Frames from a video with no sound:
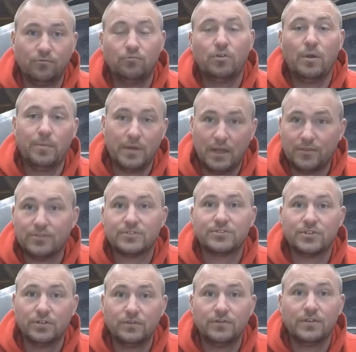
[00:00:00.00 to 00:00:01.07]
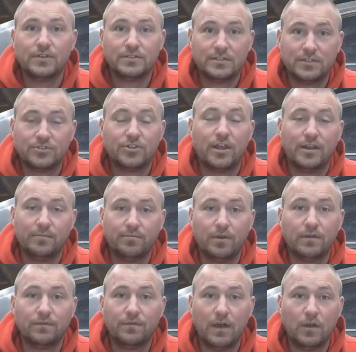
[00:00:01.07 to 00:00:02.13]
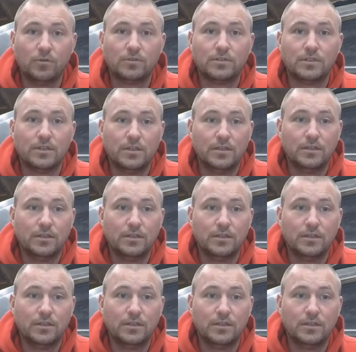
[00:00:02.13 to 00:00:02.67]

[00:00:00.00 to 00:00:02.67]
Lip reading: rub it on the surface to try and buff out